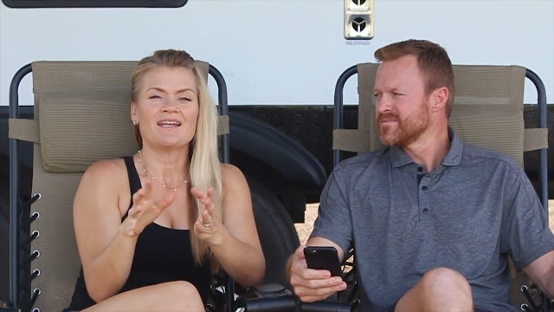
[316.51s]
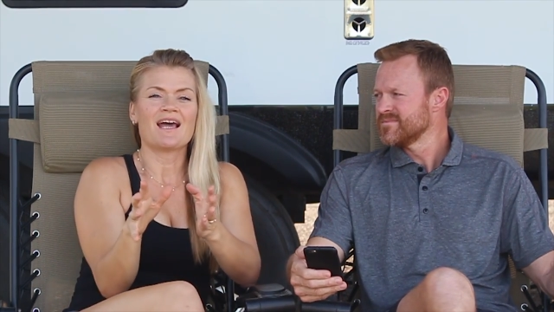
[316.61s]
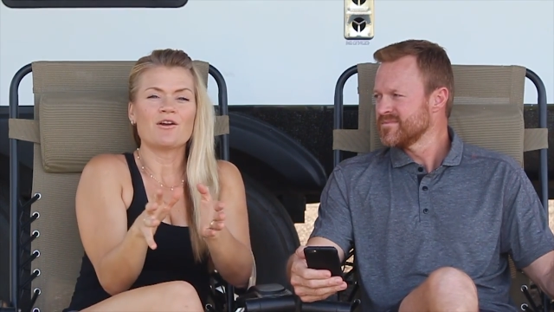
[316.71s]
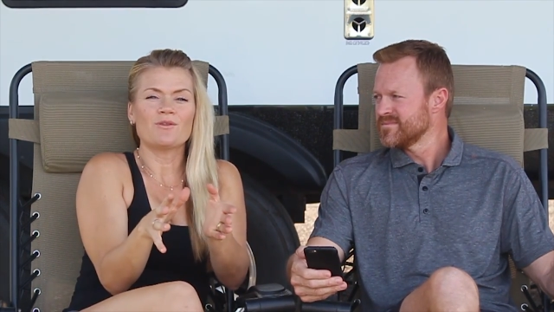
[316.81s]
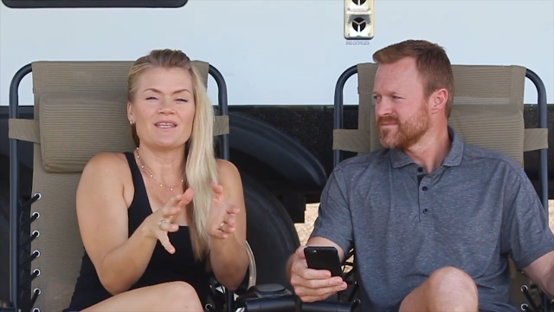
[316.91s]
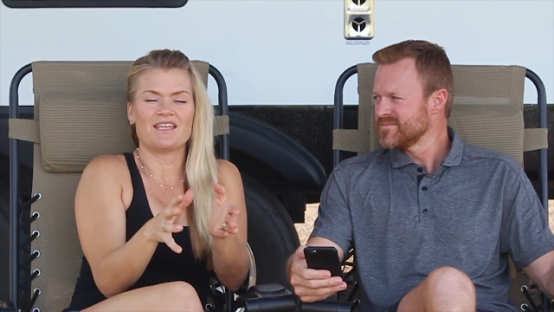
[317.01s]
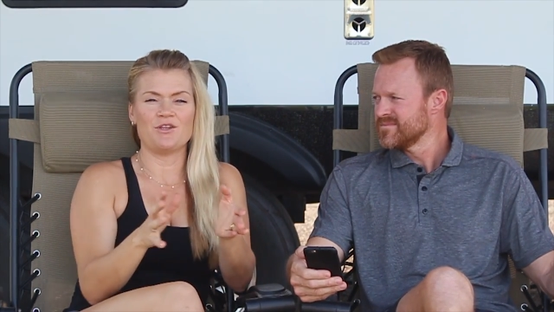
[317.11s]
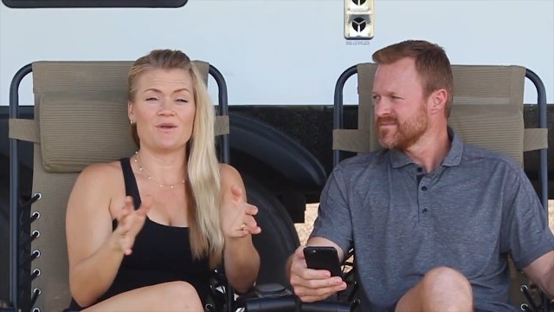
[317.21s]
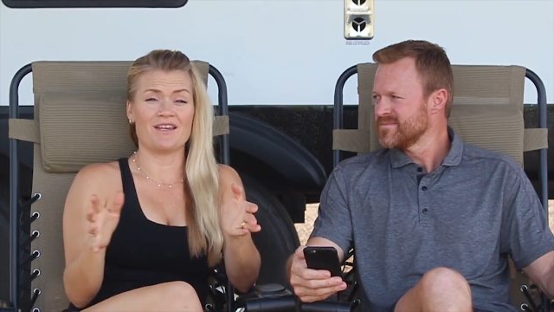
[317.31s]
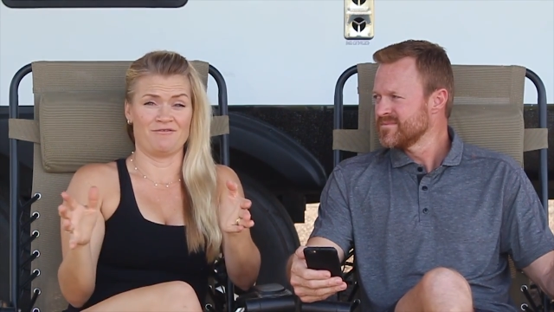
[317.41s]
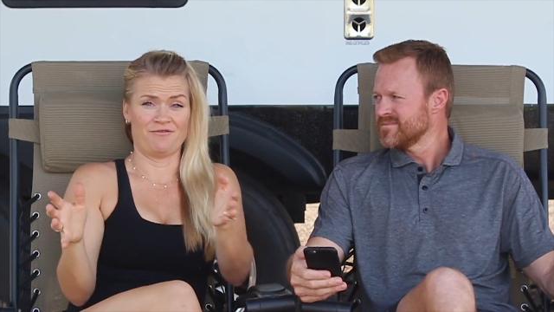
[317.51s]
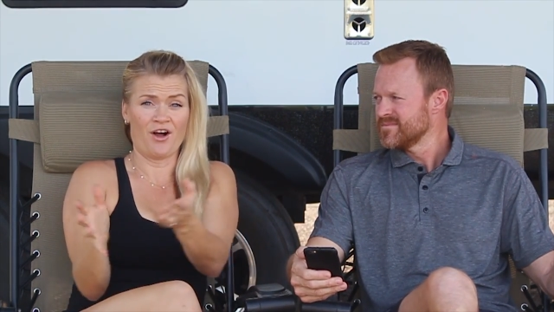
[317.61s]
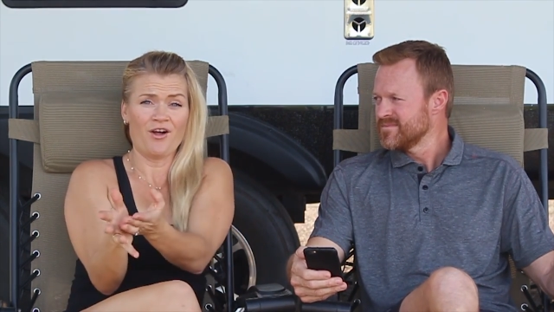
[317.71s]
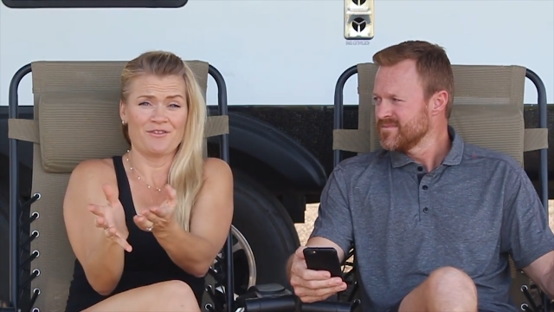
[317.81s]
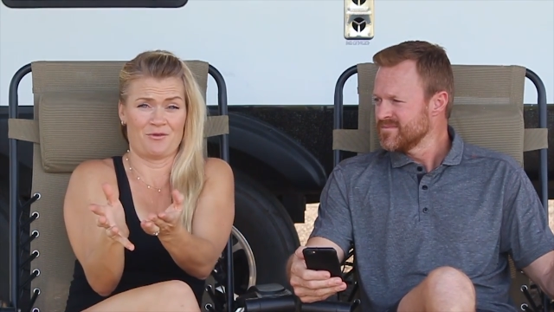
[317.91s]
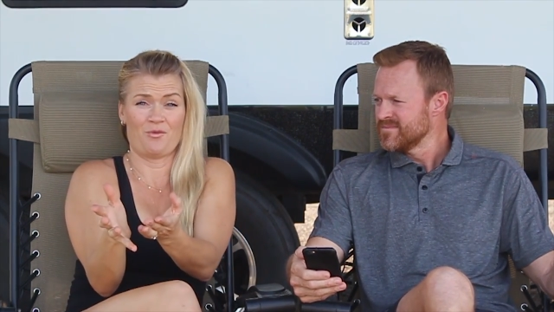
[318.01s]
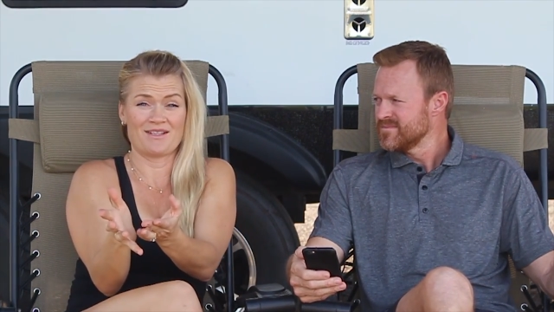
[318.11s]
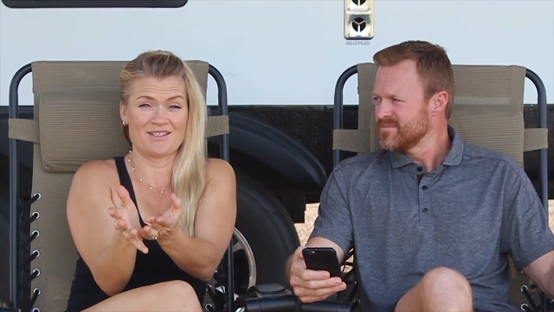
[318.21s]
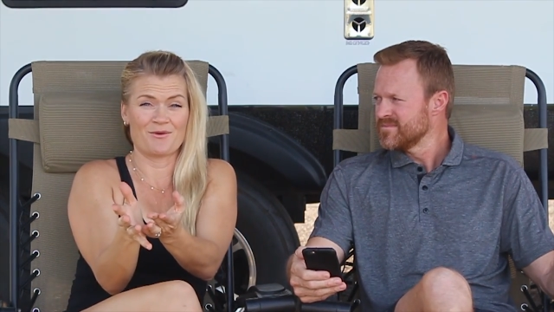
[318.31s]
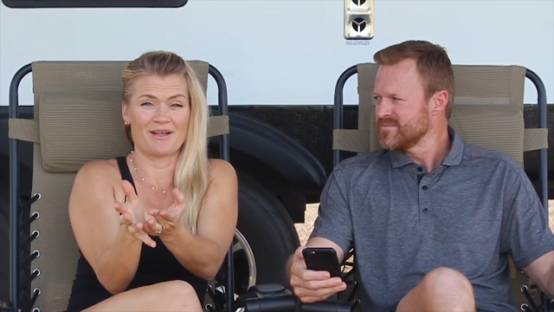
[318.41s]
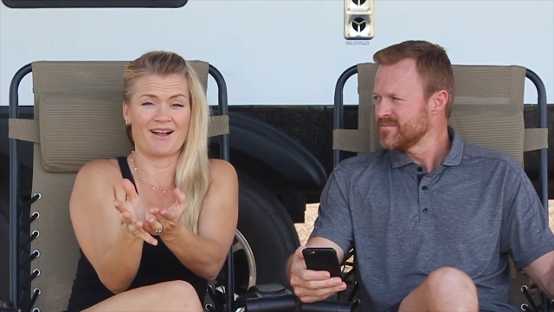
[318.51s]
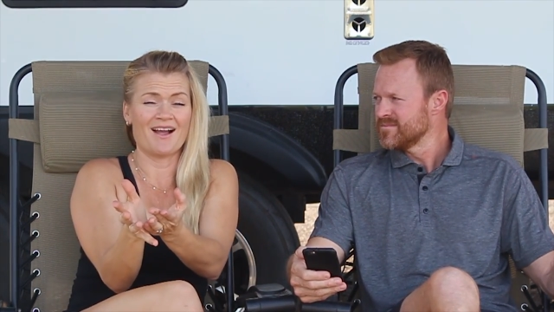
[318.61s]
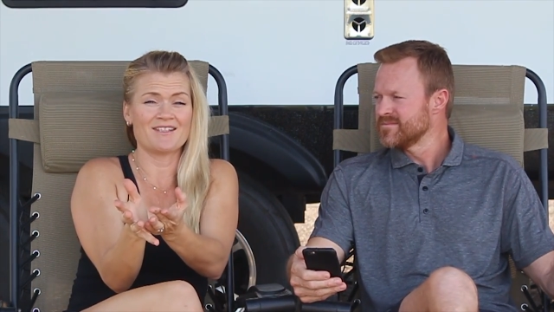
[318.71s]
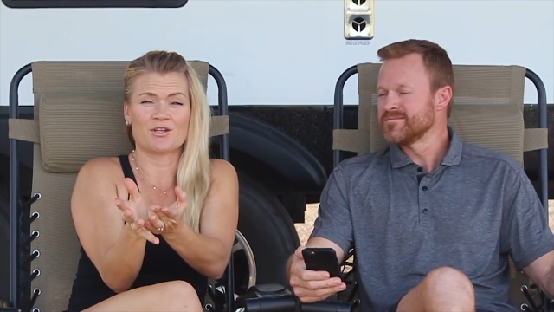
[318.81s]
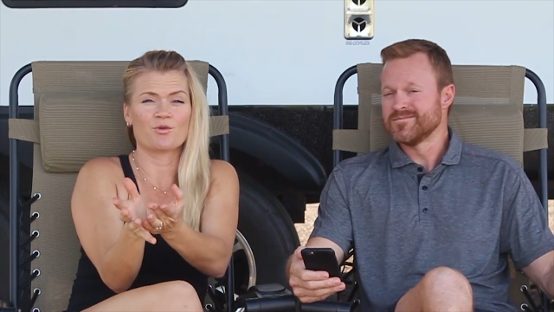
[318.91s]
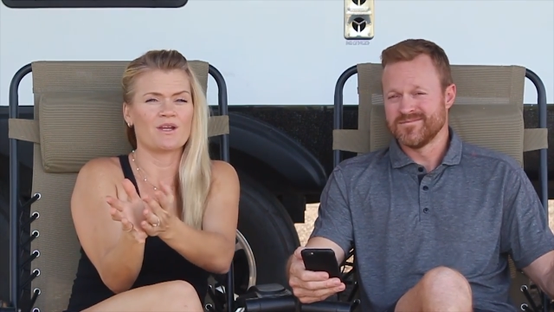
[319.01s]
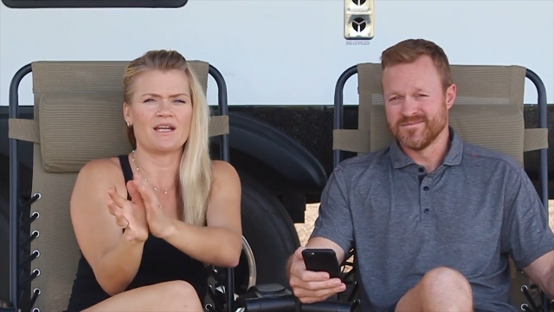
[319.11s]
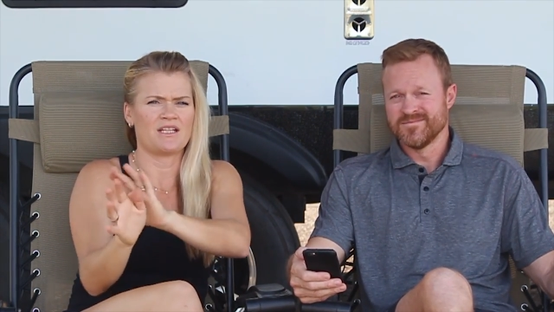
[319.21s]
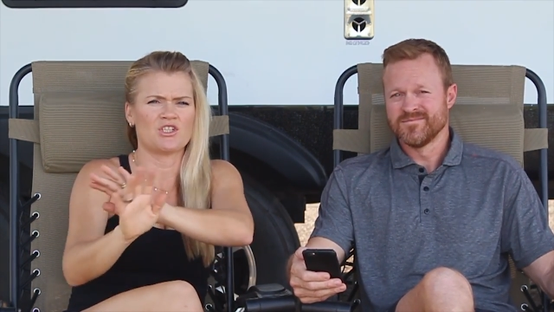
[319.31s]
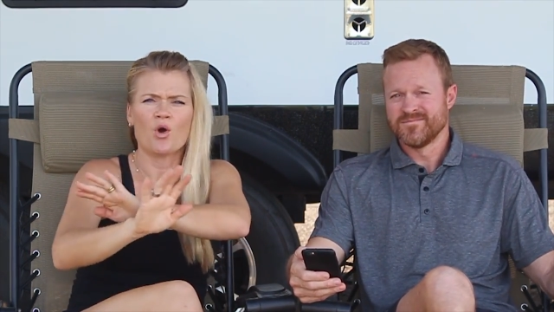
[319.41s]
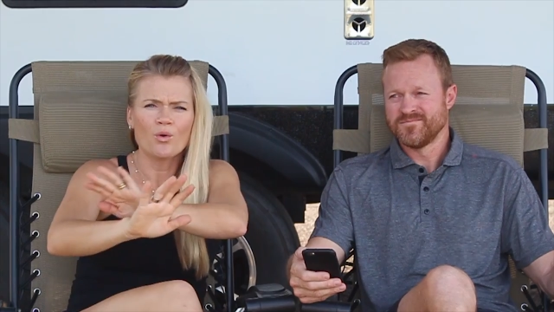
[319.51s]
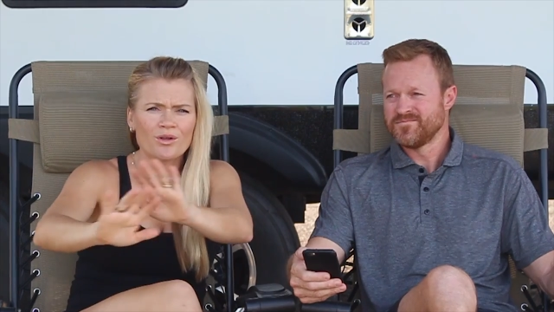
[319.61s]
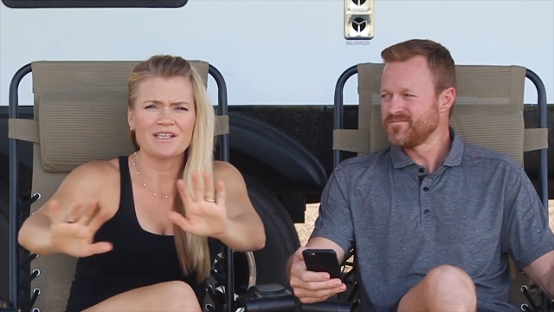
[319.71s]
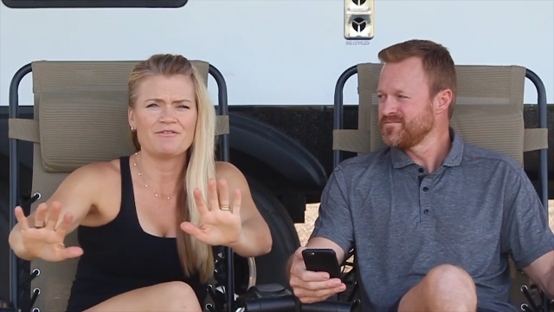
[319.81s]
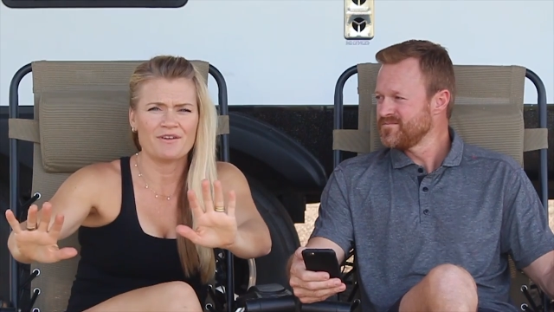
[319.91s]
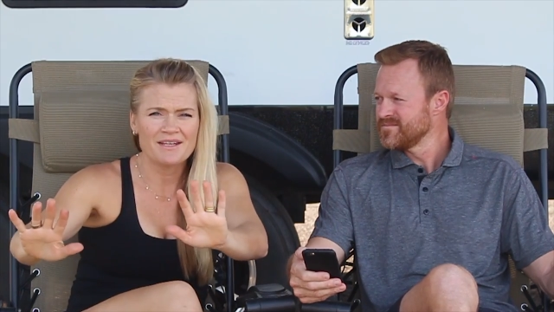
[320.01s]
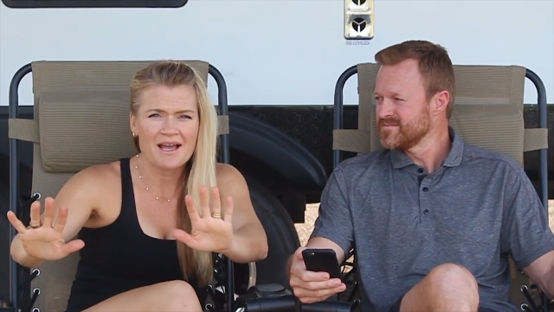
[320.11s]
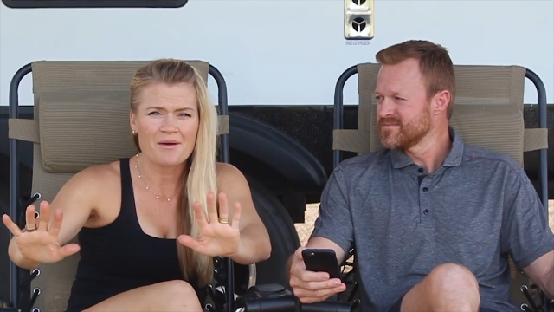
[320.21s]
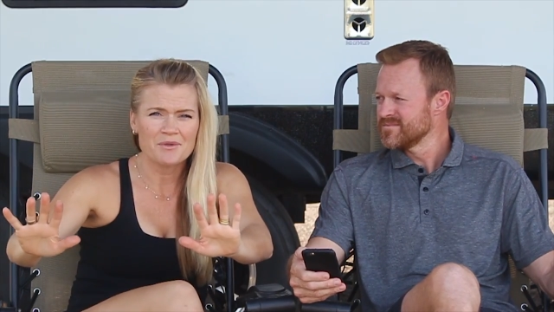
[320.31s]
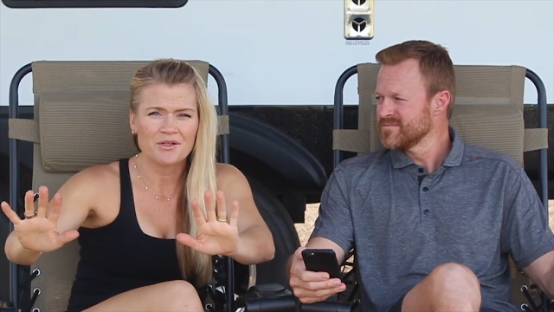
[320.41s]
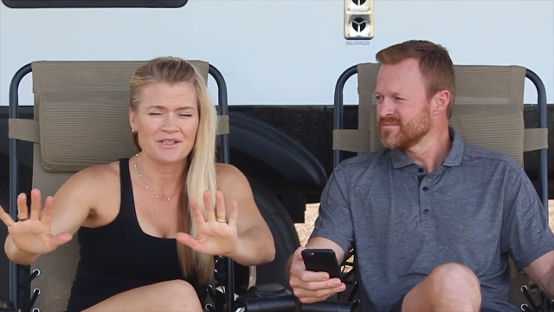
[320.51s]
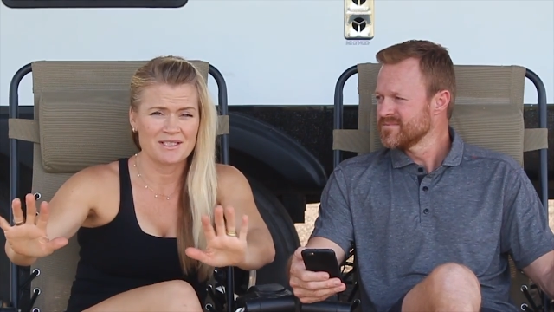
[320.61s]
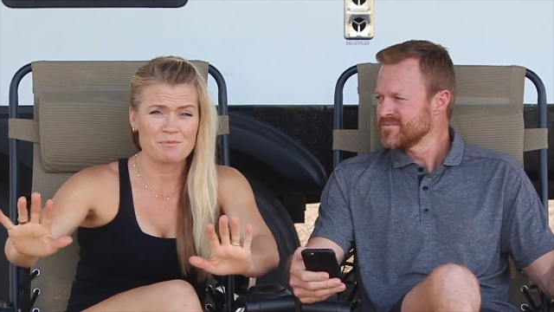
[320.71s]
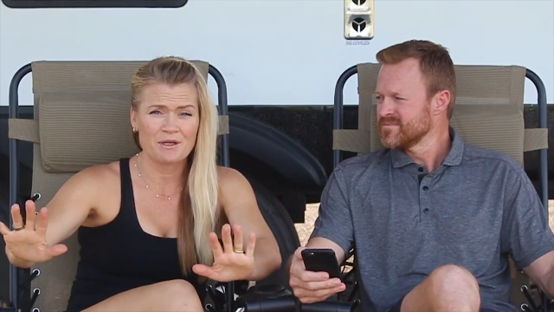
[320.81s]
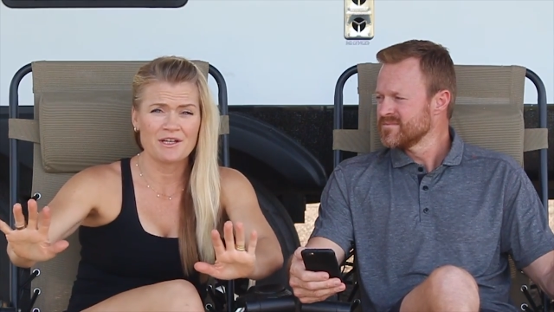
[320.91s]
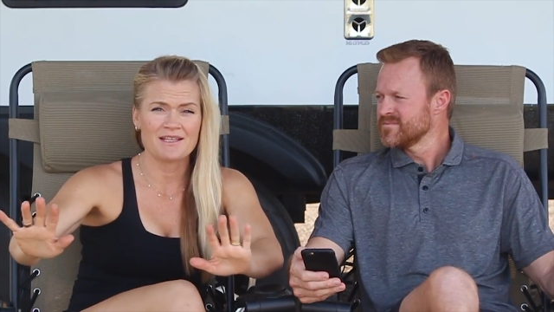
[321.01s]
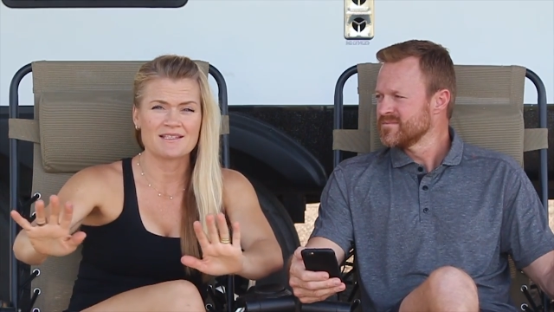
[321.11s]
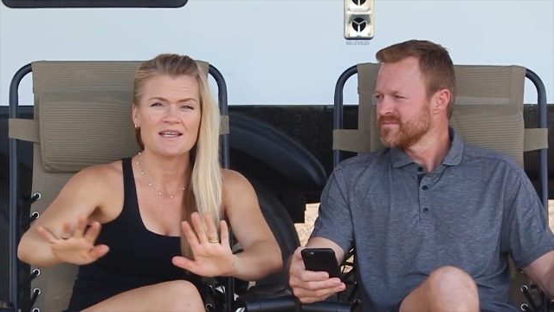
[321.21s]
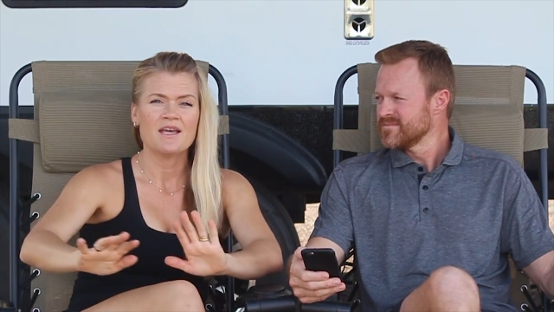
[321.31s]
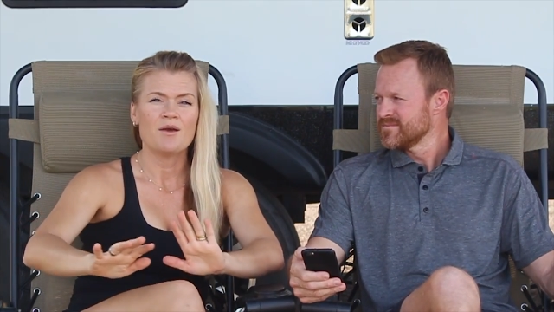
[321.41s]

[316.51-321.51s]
Speaker 1: Not only can you get involved in what's going on to create a totally phenomenal experience,